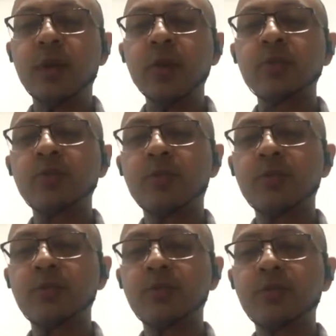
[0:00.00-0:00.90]

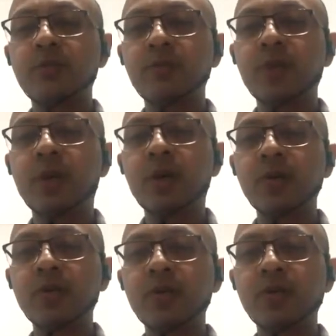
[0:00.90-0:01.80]
Ashvam, the
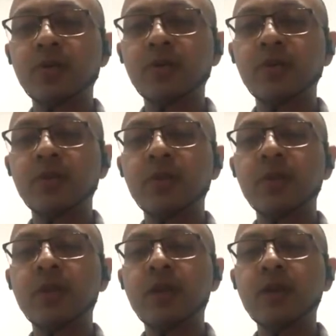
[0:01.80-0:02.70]
horse,
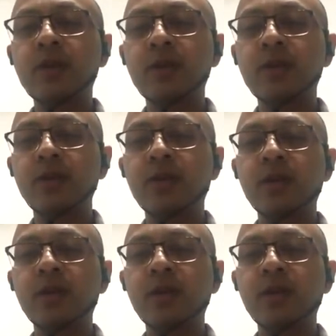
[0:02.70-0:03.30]
Venya,